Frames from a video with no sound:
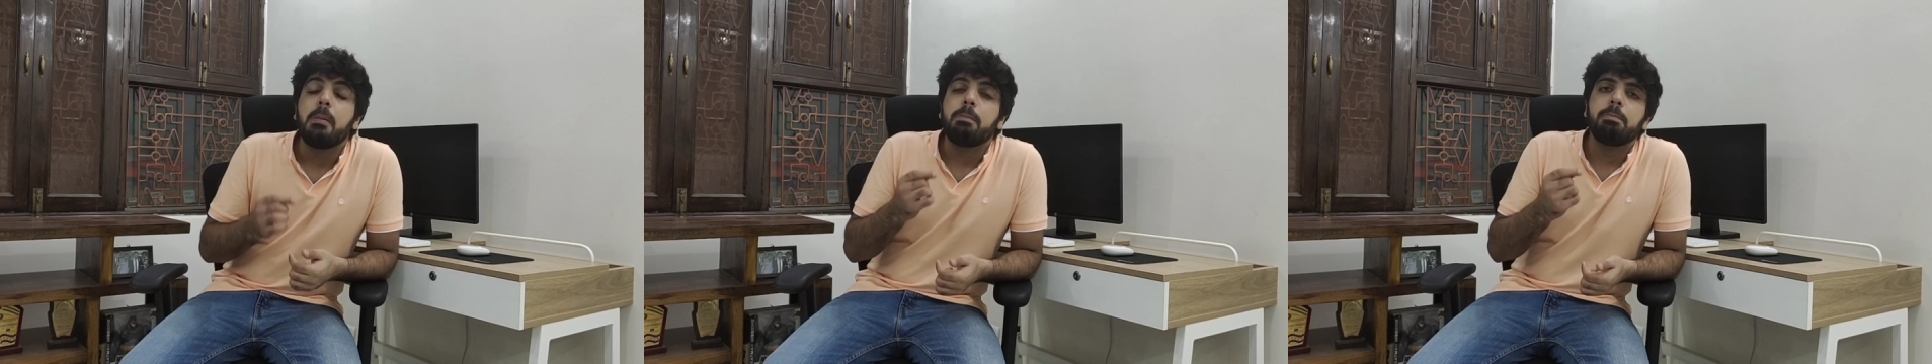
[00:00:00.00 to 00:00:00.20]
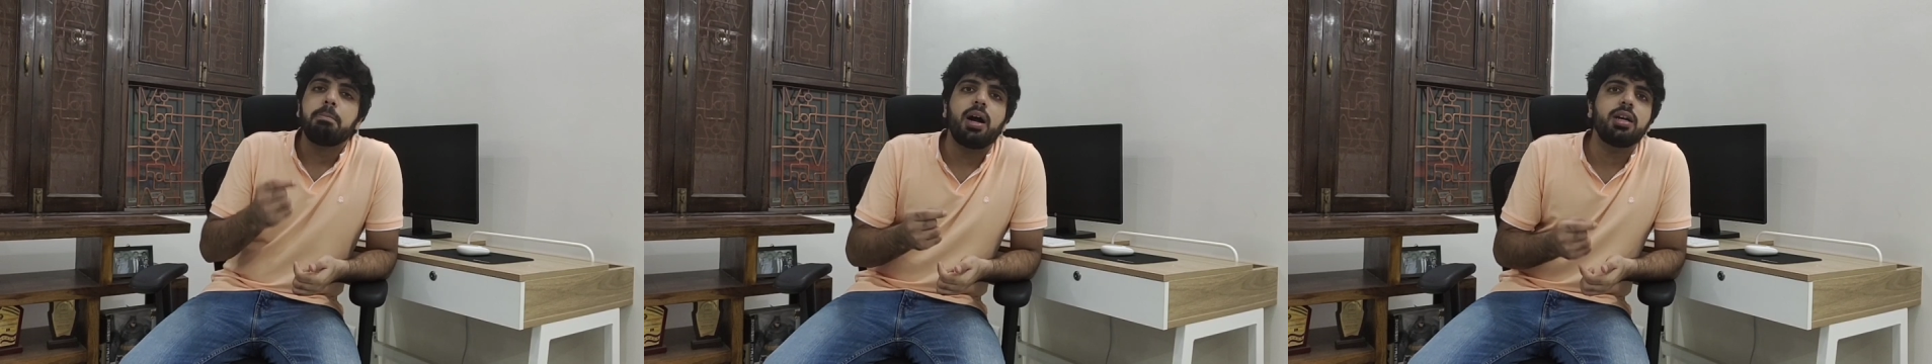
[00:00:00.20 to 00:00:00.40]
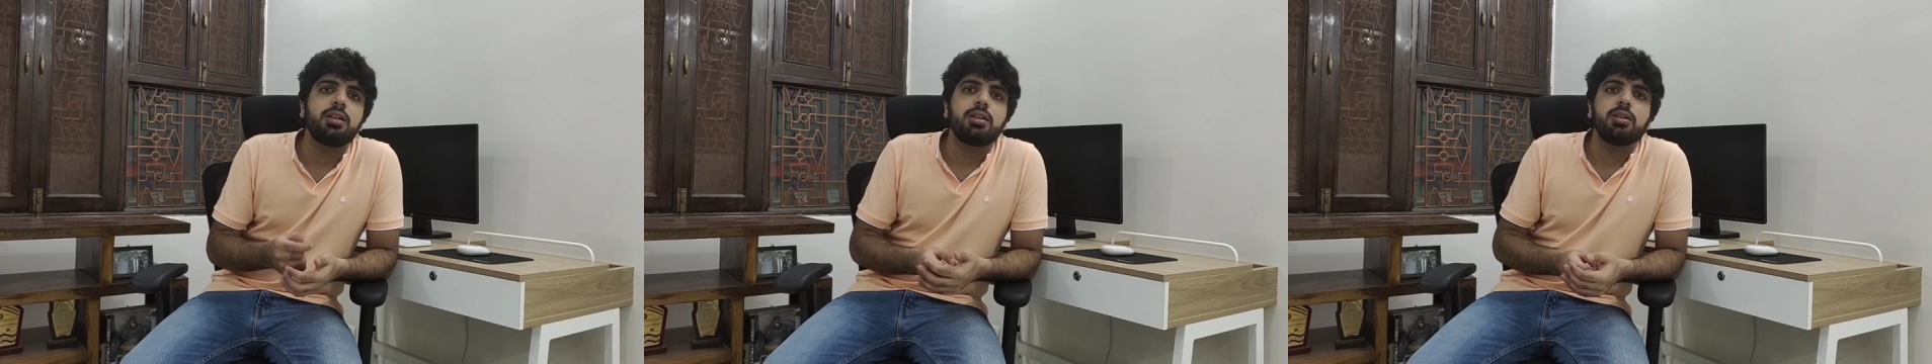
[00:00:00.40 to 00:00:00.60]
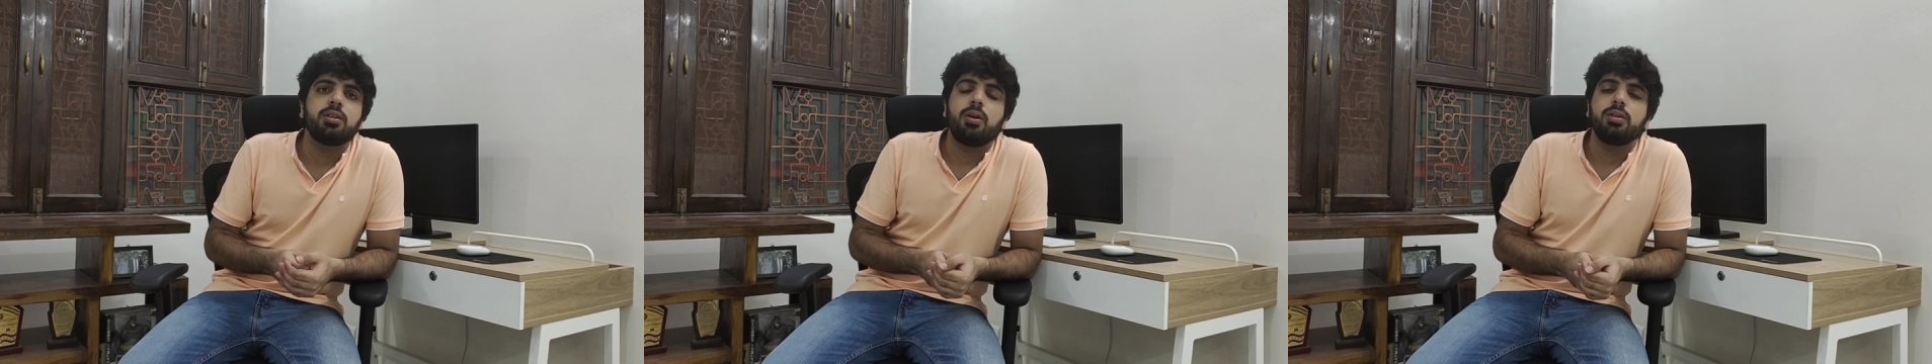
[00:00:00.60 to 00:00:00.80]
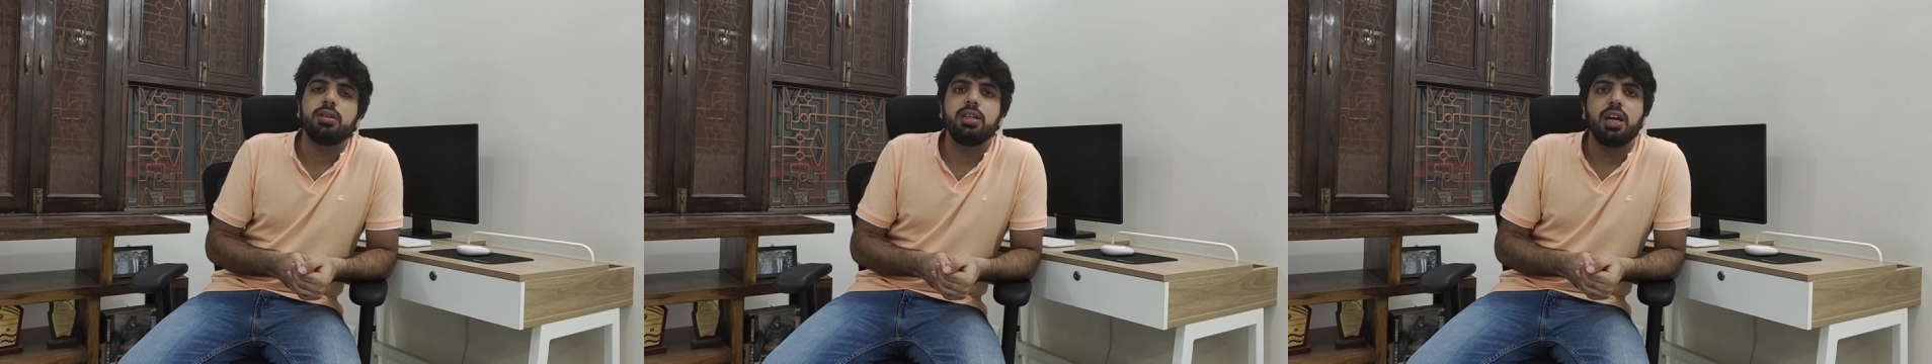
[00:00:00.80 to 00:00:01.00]
But
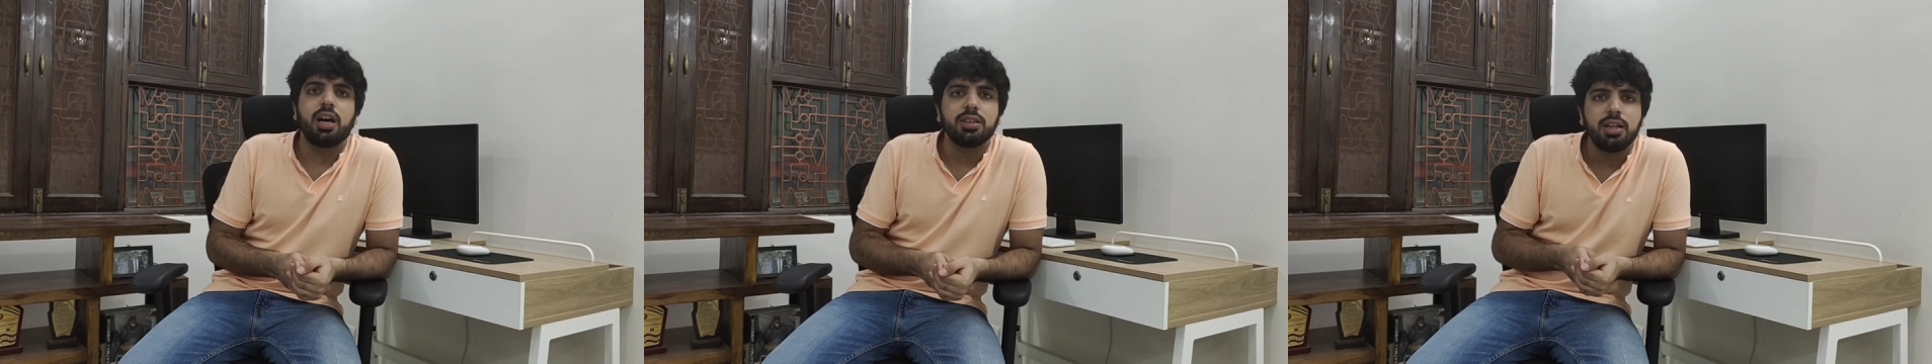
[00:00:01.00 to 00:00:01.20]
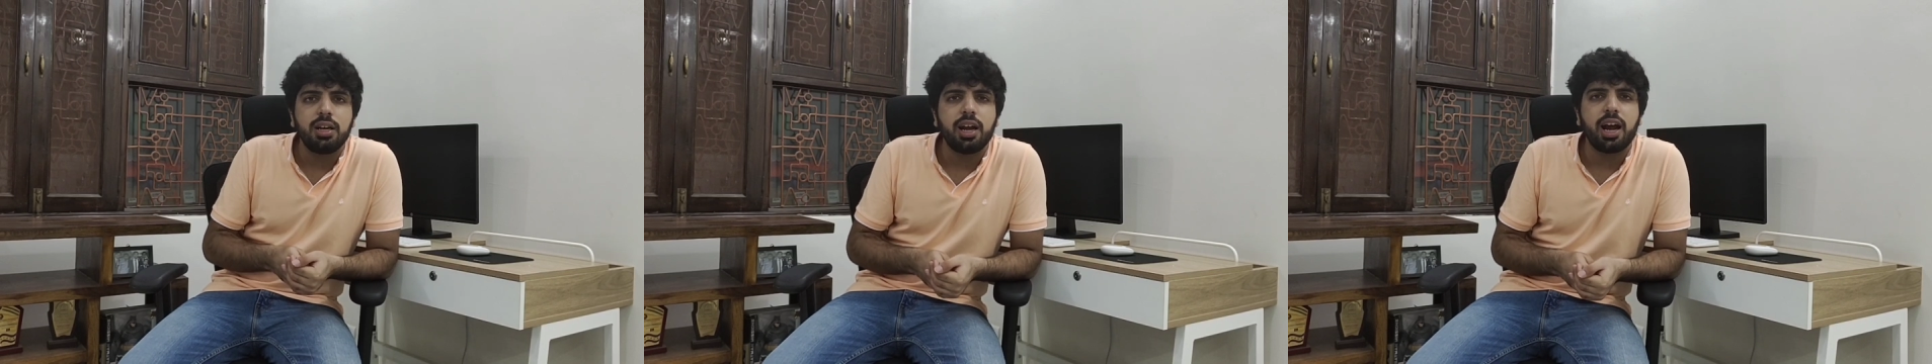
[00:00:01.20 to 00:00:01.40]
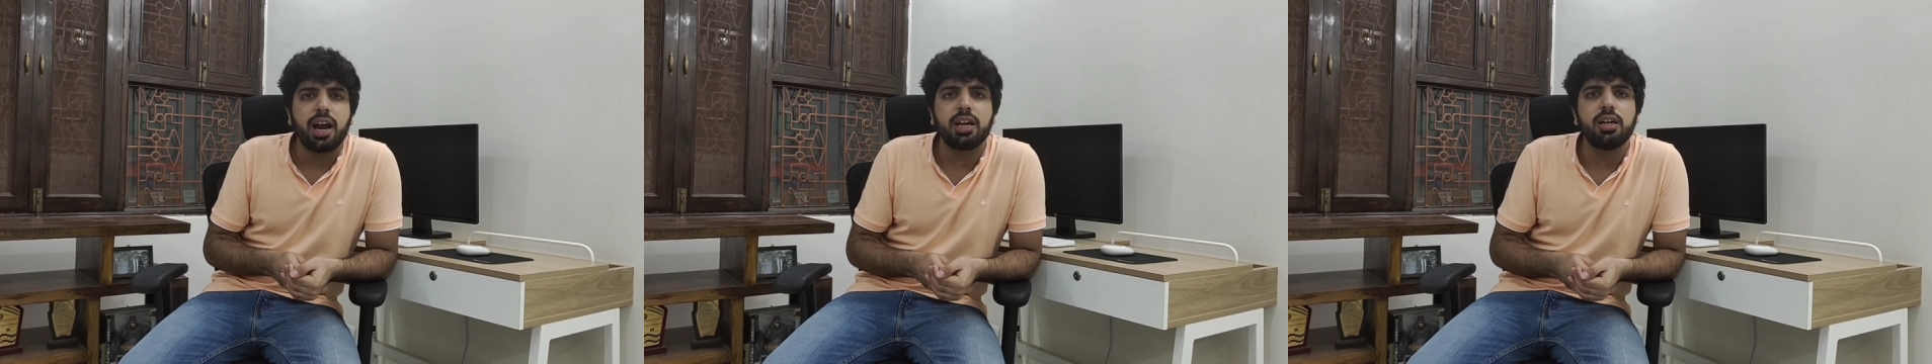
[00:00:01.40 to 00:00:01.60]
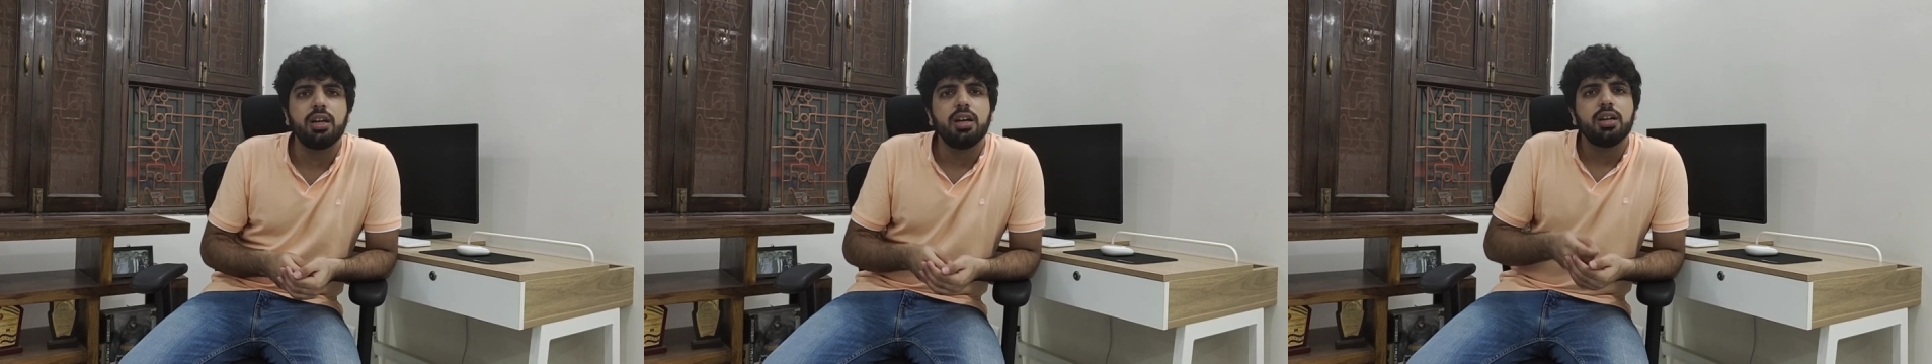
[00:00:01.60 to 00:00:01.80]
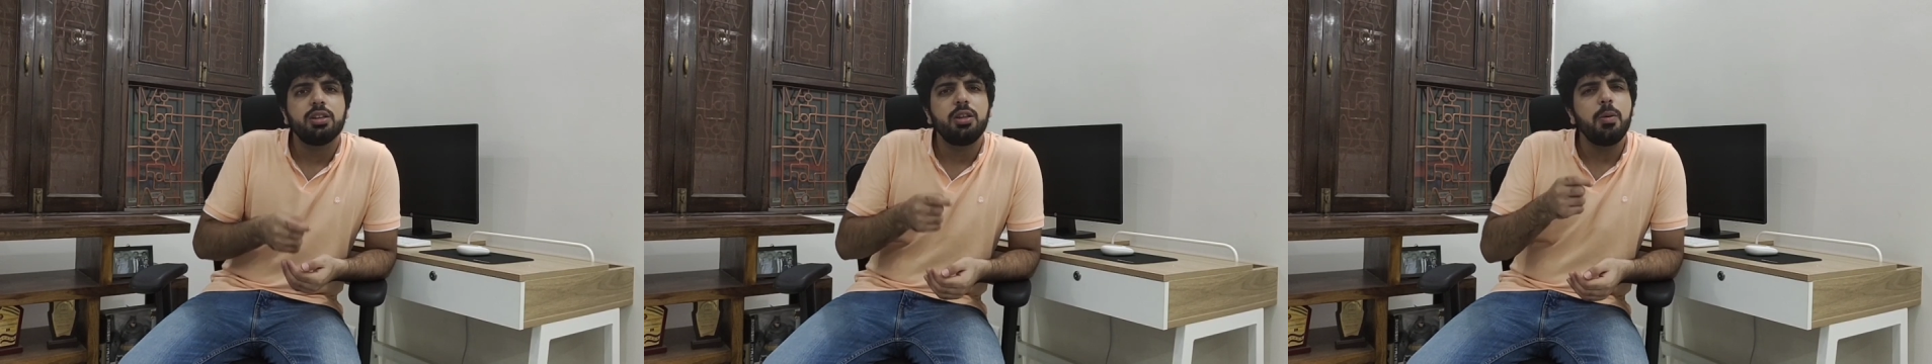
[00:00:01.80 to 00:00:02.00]
on the other hand,